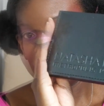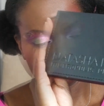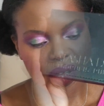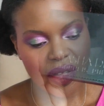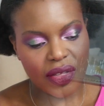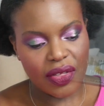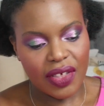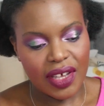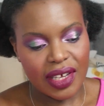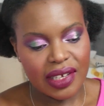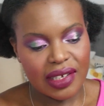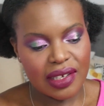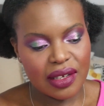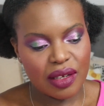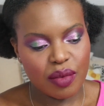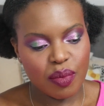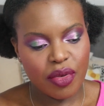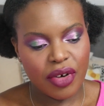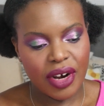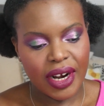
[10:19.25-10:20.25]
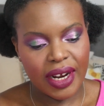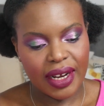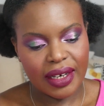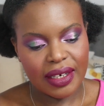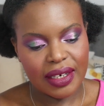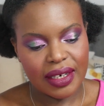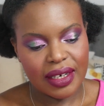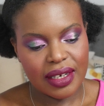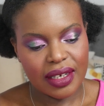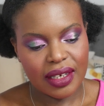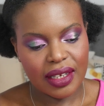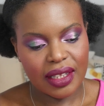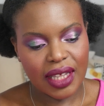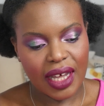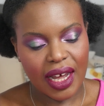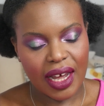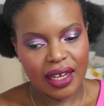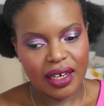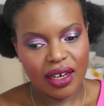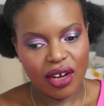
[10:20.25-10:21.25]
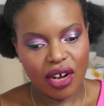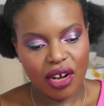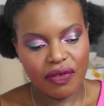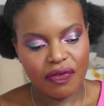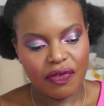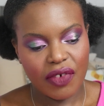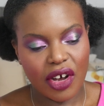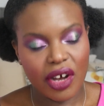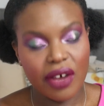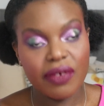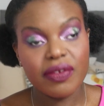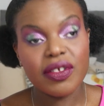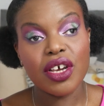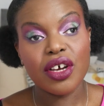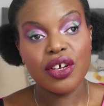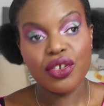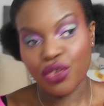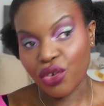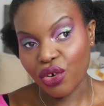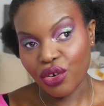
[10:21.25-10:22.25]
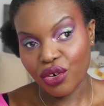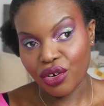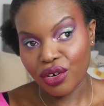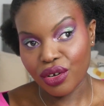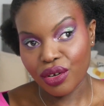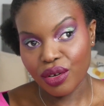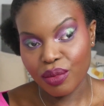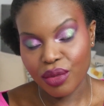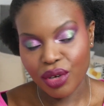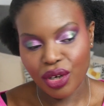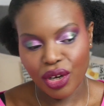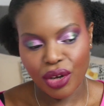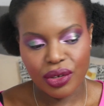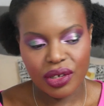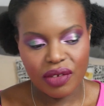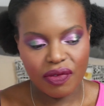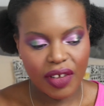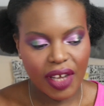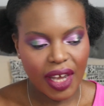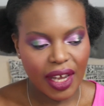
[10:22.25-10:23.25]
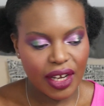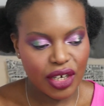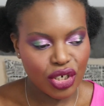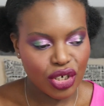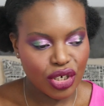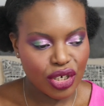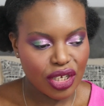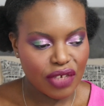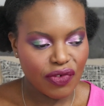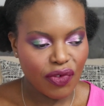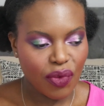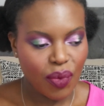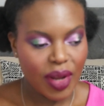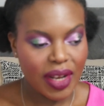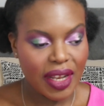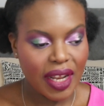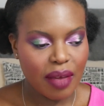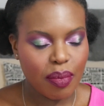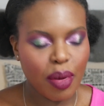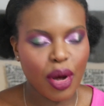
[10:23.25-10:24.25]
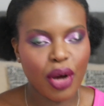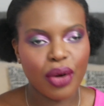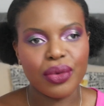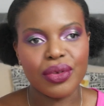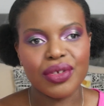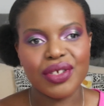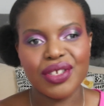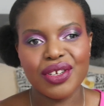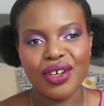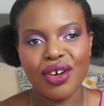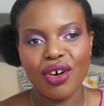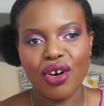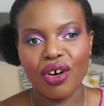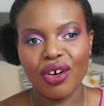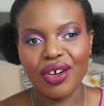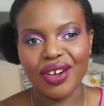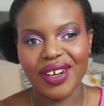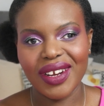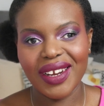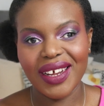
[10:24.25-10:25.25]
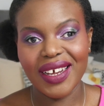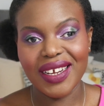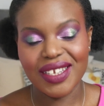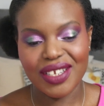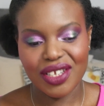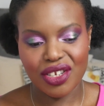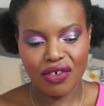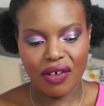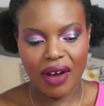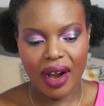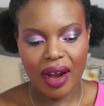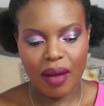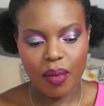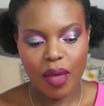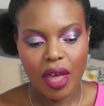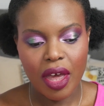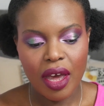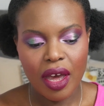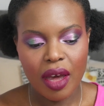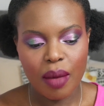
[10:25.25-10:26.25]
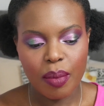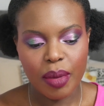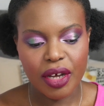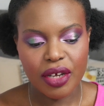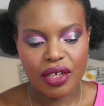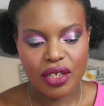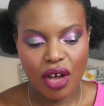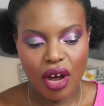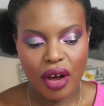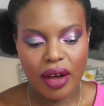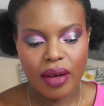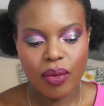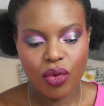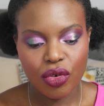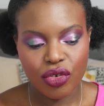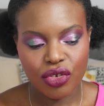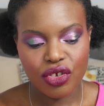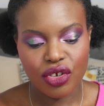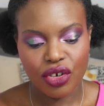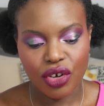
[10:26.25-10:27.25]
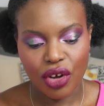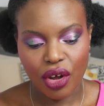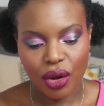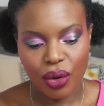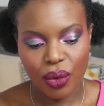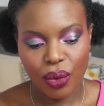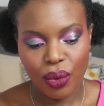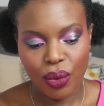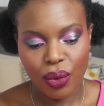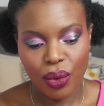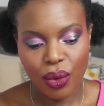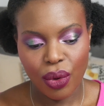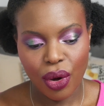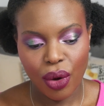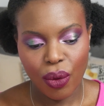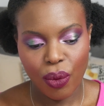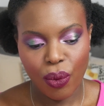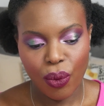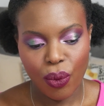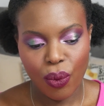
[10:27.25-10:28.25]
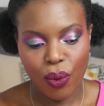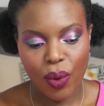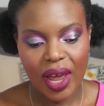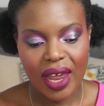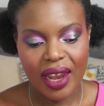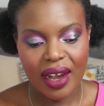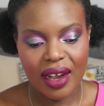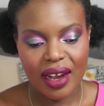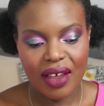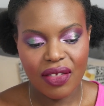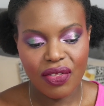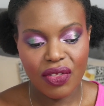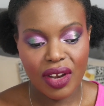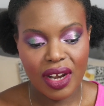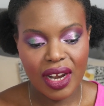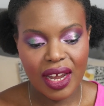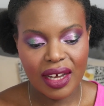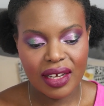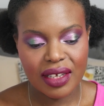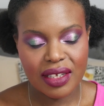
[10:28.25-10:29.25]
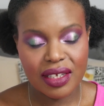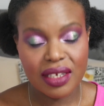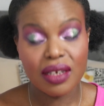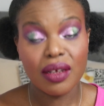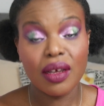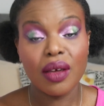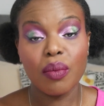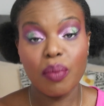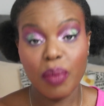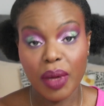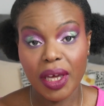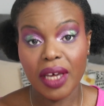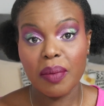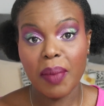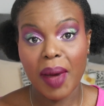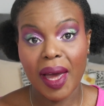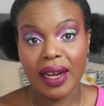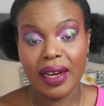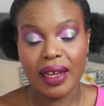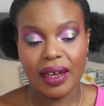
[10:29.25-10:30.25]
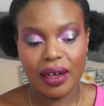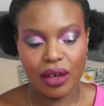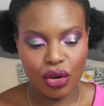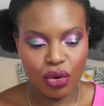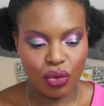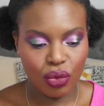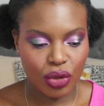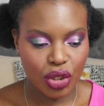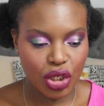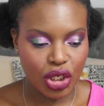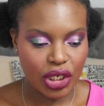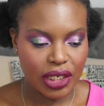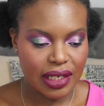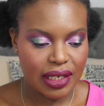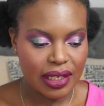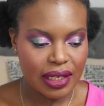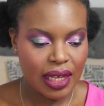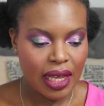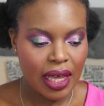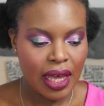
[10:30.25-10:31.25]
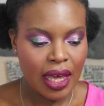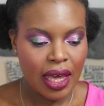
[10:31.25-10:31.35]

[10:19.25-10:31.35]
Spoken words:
This is a brand that I've turned on notifications for when they post on Instagram, because I want to know when the next big palette launches.